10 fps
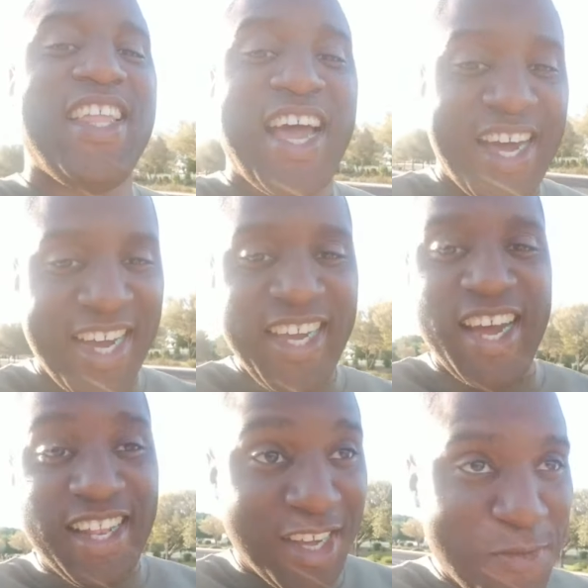hi.
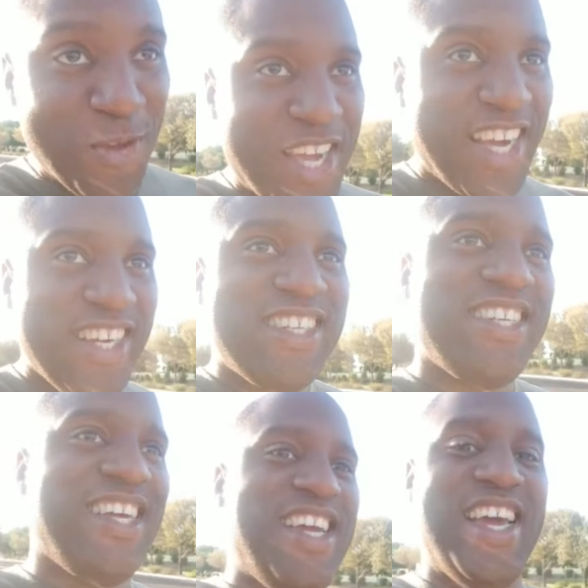I love you guys,
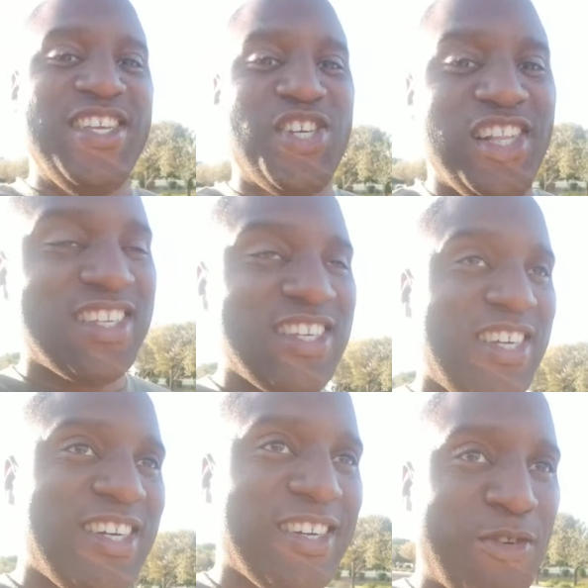and you should look
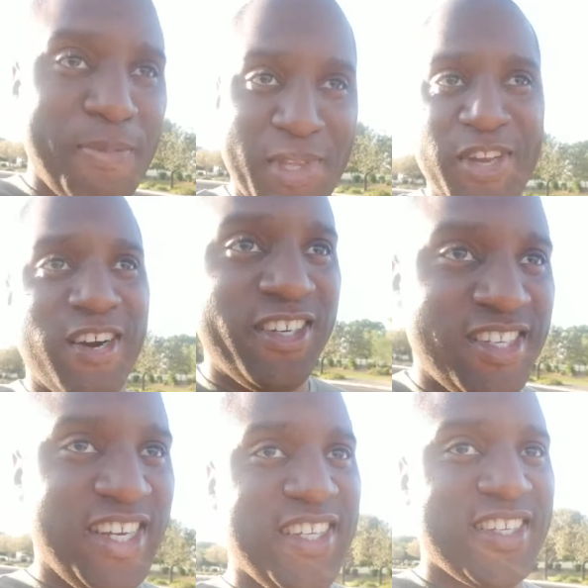at
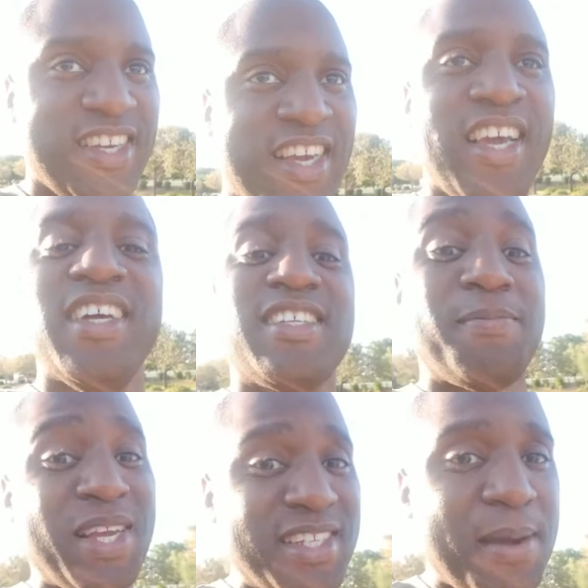cryptocurrencies.
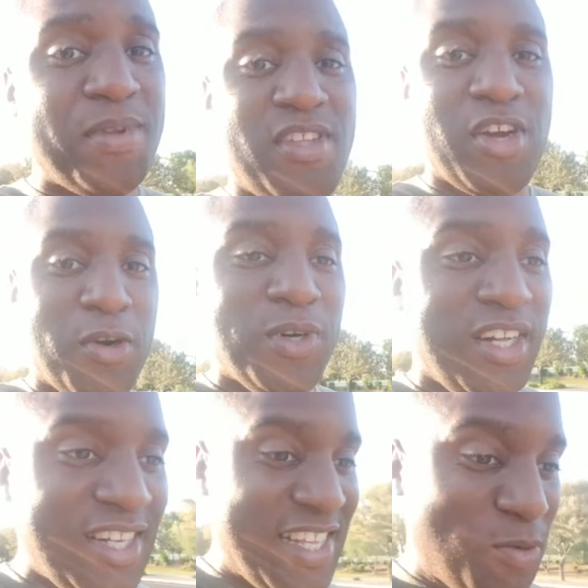Something is happening in our
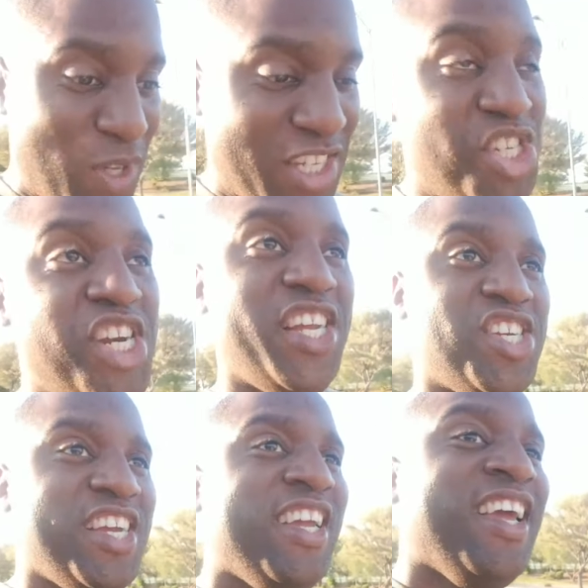world, and the world is
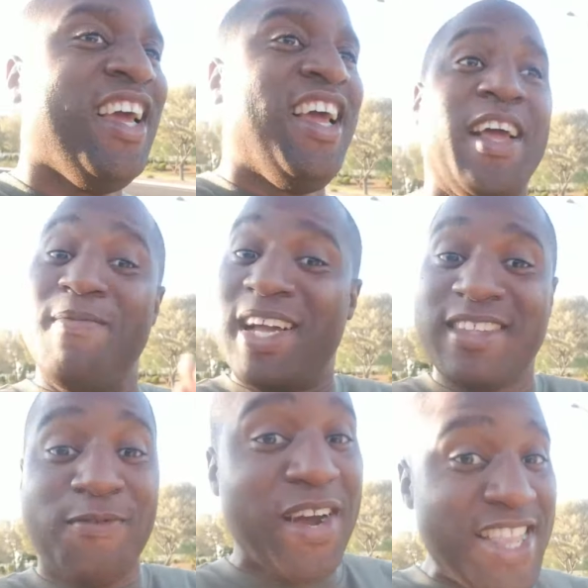changing.
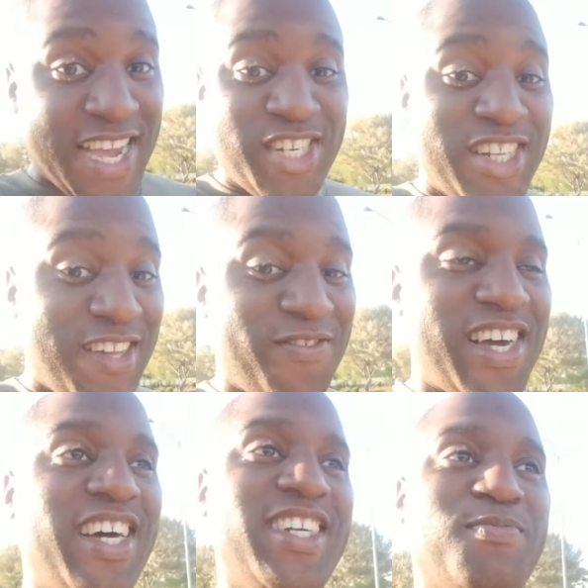Not financial
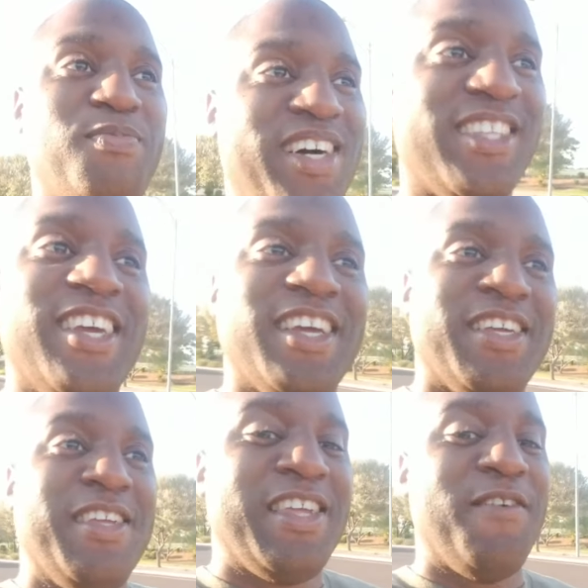advice, but
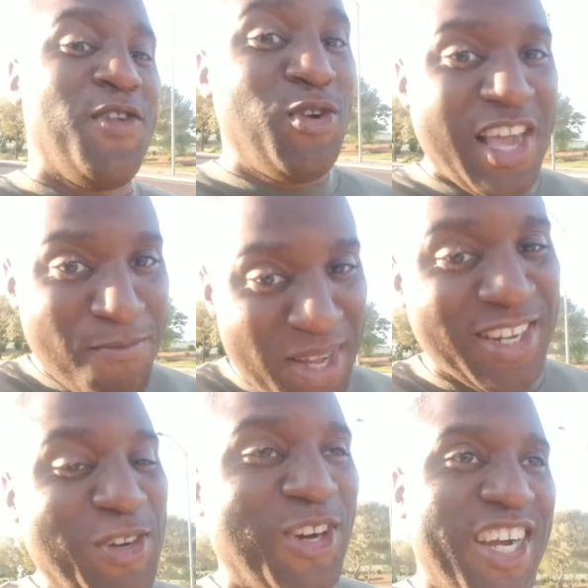if you don't have
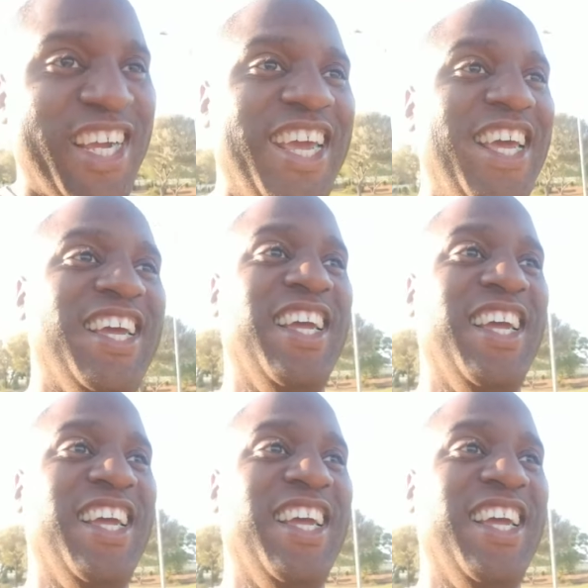Bitcoin,